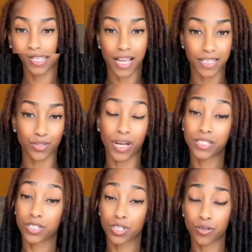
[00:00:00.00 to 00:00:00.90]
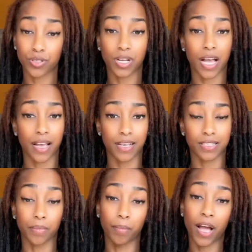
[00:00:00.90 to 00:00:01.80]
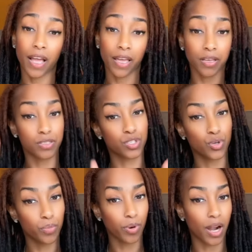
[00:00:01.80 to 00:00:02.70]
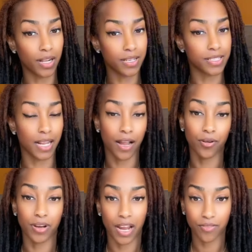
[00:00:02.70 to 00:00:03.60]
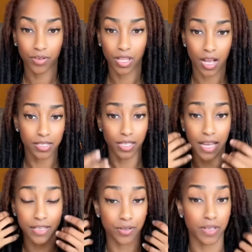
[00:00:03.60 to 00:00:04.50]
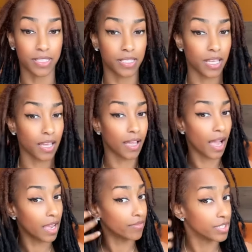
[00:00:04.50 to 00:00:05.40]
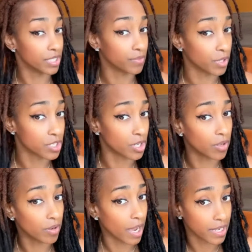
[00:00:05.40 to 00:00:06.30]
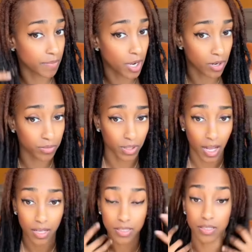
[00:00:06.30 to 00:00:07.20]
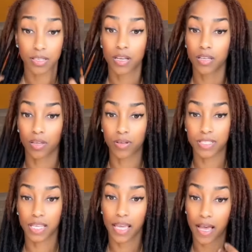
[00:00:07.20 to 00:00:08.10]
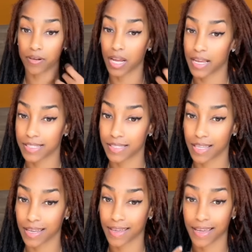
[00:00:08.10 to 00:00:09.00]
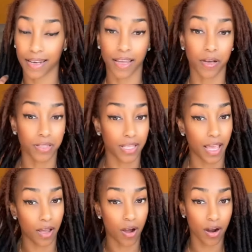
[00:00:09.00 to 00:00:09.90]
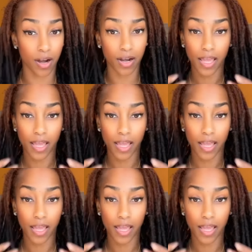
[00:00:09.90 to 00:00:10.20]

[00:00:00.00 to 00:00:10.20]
you guys, so I just showed you guys my 2 products that I created for locks, and as you can see, I even just want to show you guys my own locks. You can see how nice, thick, and healthy they are.